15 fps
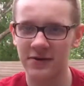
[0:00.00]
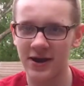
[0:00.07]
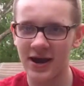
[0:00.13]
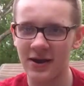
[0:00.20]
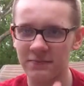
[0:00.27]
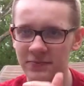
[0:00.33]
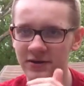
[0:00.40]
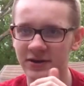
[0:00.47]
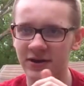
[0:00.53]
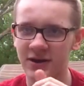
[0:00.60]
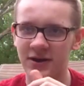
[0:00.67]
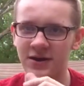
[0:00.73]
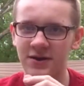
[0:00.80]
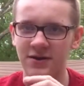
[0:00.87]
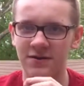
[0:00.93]
happened
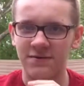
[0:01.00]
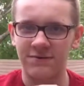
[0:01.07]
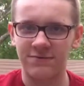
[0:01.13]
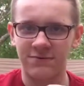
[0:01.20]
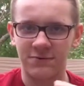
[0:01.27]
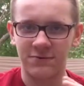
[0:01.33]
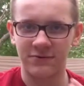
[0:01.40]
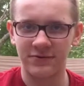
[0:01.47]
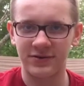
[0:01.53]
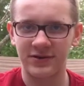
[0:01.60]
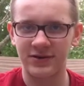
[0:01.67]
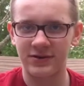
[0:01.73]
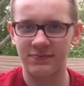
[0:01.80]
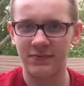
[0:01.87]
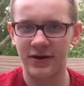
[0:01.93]
for
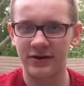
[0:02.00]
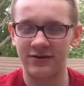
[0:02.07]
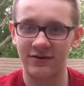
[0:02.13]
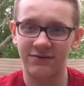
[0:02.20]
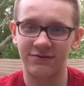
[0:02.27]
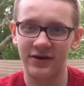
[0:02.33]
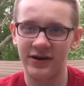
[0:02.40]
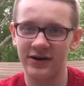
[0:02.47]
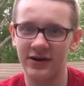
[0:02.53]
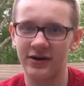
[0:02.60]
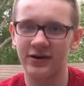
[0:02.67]
respect of Raina.